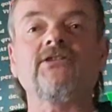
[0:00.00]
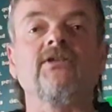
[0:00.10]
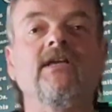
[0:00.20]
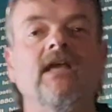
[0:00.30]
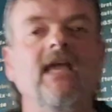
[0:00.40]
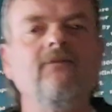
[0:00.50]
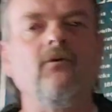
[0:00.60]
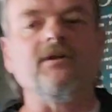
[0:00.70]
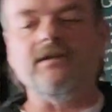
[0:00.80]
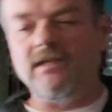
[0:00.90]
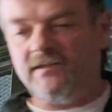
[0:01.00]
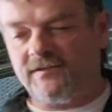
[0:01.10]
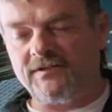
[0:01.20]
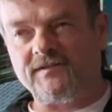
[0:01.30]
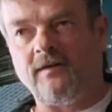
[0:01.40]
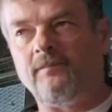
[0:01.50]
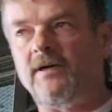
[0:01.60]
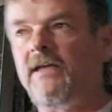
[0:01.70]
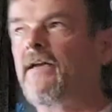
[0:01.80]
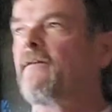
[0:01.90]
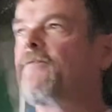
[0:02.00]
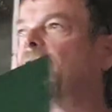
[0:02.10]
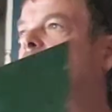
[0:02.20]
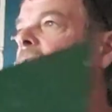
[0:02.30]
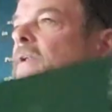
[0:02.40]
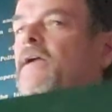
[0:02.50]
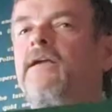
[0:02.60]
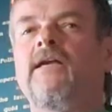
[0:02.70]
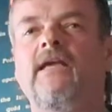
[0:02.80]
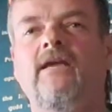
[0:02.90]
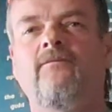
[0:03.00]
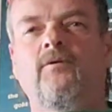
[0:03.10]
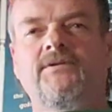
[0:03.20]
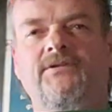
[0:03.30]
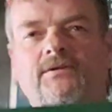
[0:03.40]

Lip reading: actually gave one of these to somebody, and I forgot who the heck I gave one